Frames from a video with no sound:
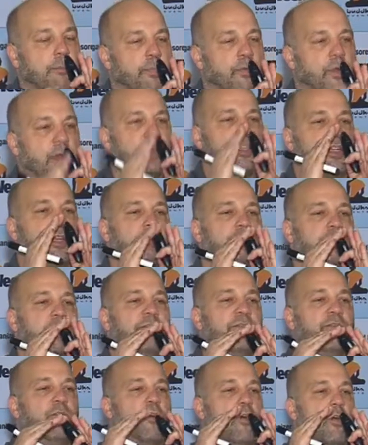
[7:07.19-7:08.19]
compression
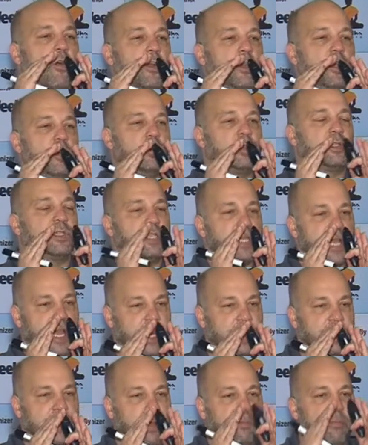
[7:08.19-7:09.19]
before you would see
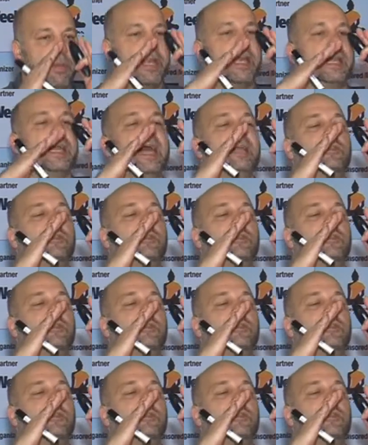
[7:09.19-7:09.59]
anything. But it